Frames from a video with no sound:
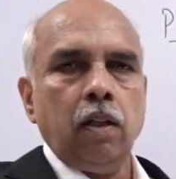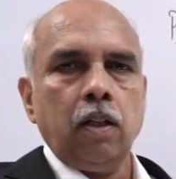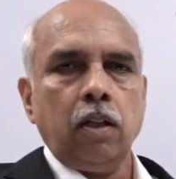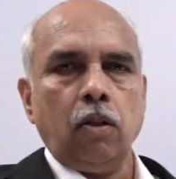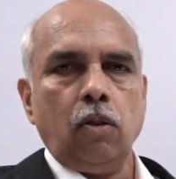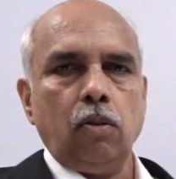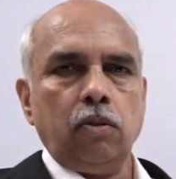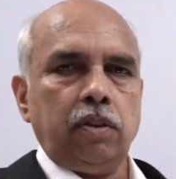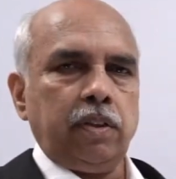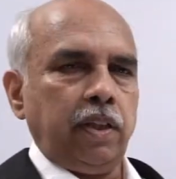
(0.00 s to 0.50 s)

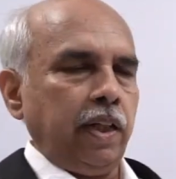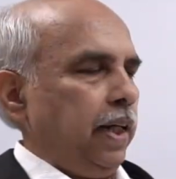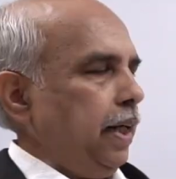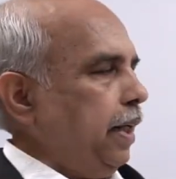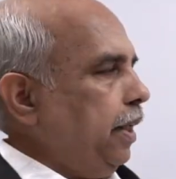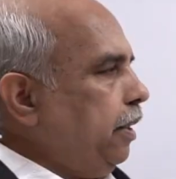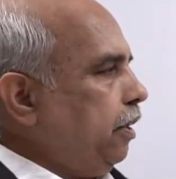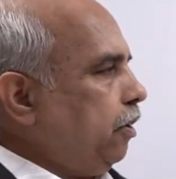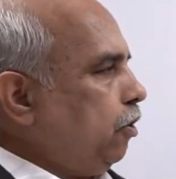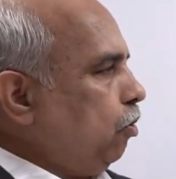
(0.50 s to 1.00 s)
Now
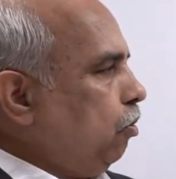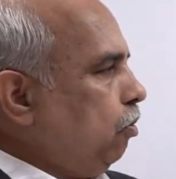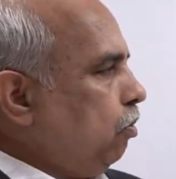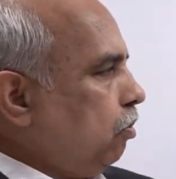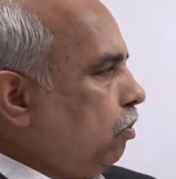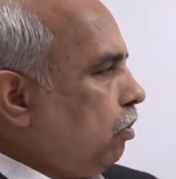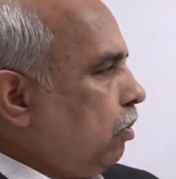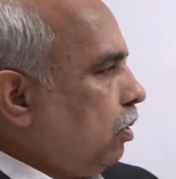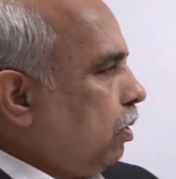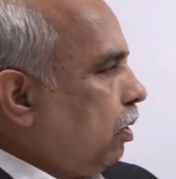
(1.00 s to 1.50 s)
3 into
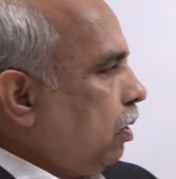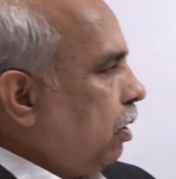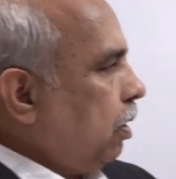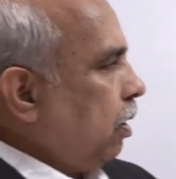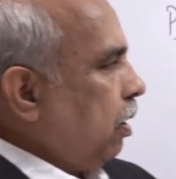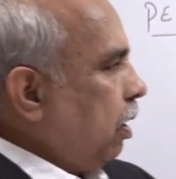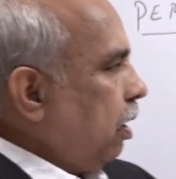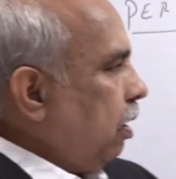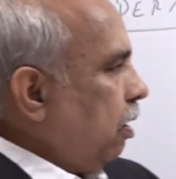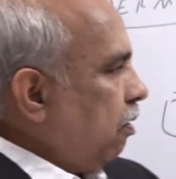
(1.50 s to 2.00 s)

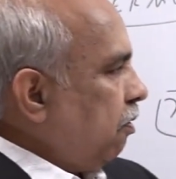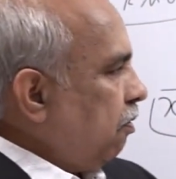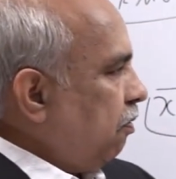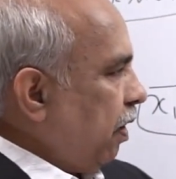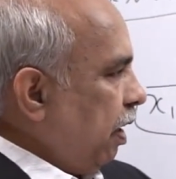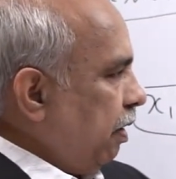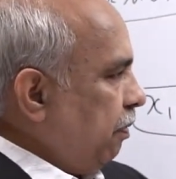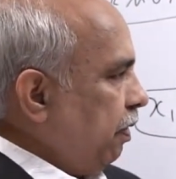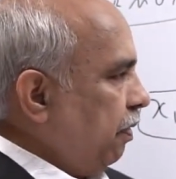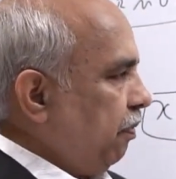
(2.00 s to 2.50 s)

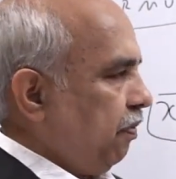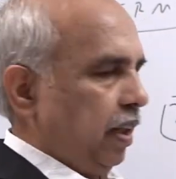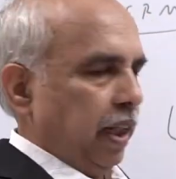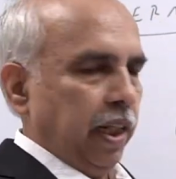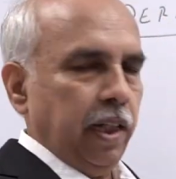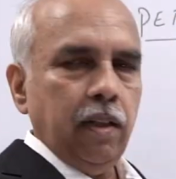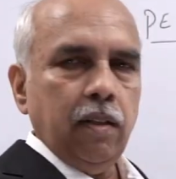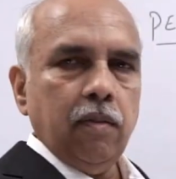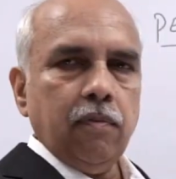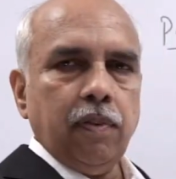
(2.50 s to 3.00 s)
5, 15,